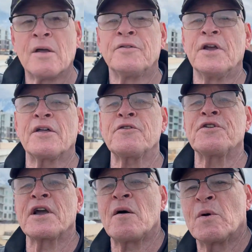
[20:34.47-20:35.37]
the other
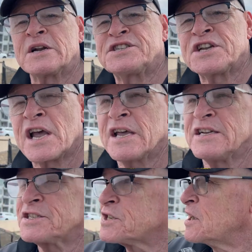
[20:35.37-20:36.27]
thing I want to say
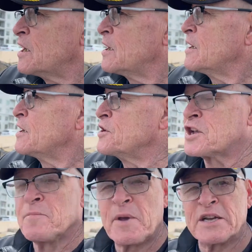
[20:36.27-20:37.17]
is you
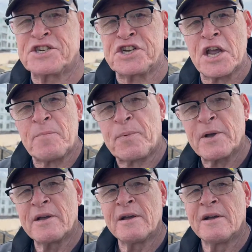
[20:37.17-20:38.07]
can be a sheep
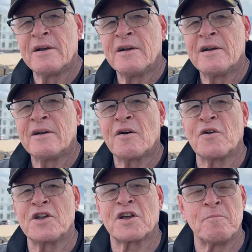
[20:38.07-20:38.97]
or
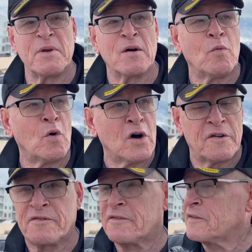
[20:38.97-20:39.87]
you can be a wolf.
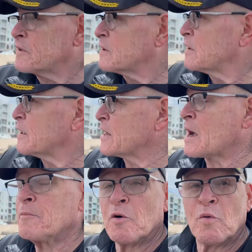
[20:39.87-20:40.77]
And
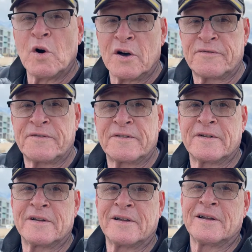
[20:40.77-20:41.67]
I'm a wolf.
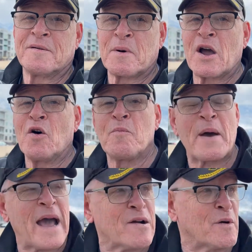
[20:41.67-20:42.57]
My whole
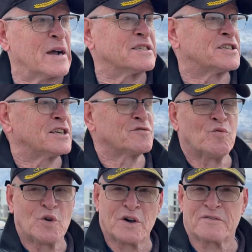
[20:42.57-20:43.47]
background says
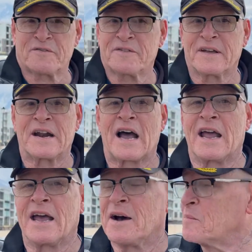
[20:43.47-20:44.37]
wolf, and
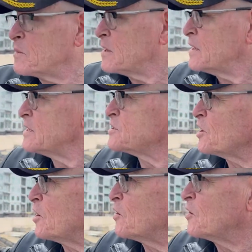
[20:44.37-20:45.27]
I am.
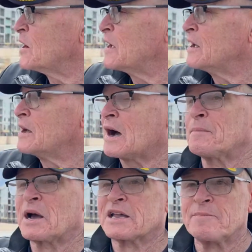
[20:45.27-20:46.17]
So
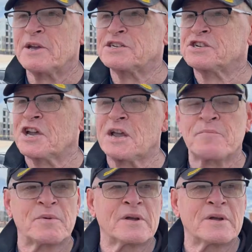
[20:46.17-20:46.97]
I'm not going to be a sheep.